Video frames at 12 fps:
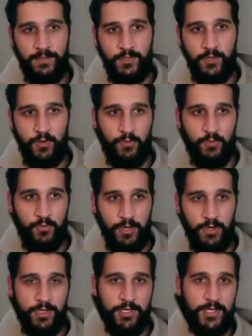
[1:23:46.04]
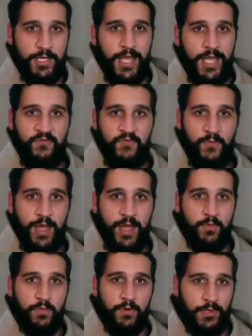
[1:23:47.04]
So you know to say
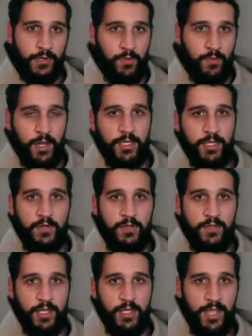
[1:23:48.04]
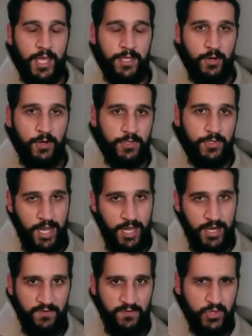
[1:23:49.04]
diaphragmatic breathing or belly breathing, that that was
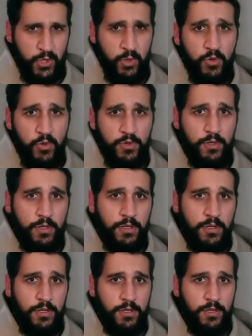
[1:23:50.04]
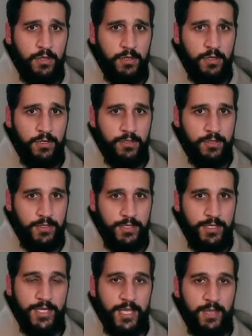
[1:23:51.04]
kind of a tool
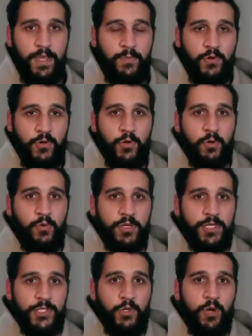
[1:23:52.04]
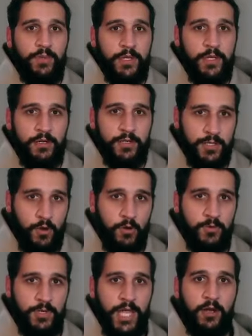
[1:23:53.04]
to get people who are really too up here to
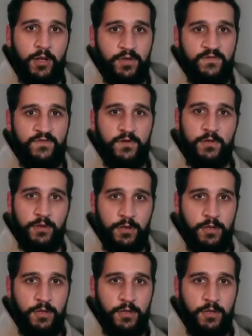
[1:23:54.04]
go down a bit further